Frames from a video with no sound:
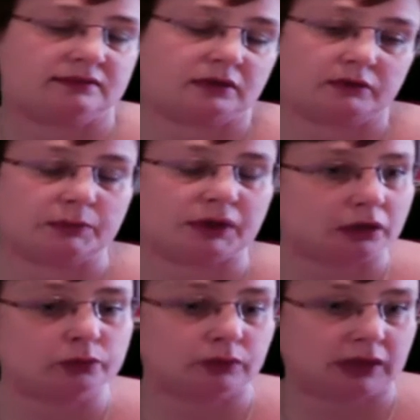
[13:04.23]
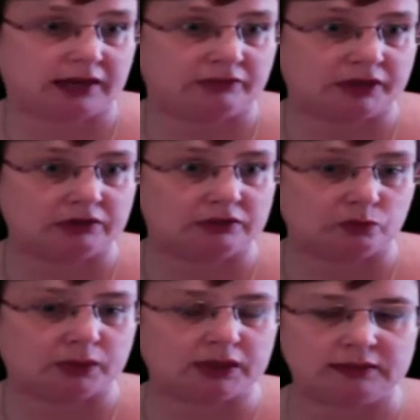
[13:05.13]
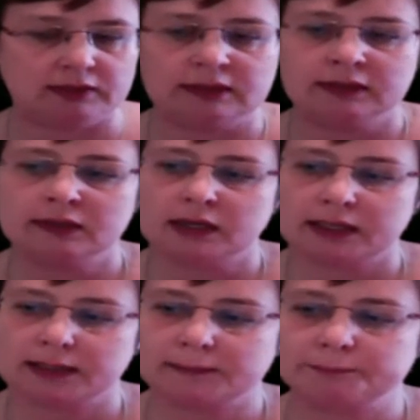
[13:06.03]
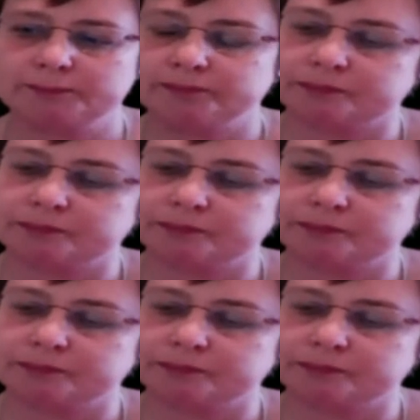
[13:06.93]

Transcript: that are in my local area as well. And